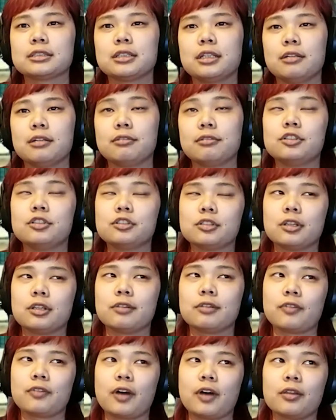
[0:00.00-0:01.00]
And originally the
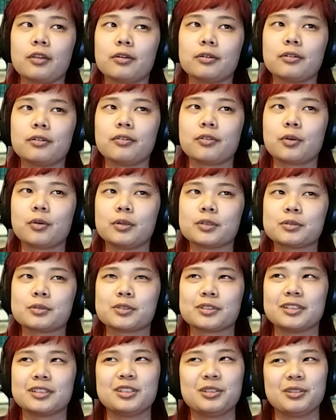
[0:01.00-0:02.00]
father, of course, was
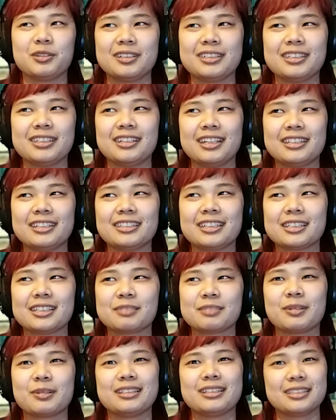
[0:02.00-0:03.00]
going to do the DNA test,
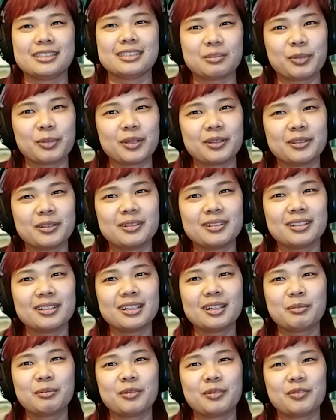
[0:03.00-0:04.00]
but then disappeared
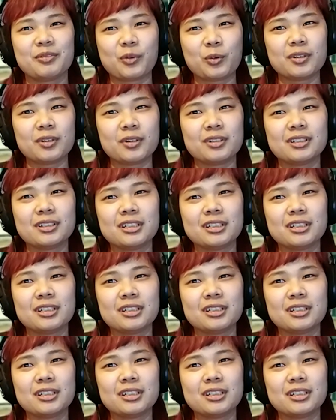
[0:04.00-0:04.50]
before.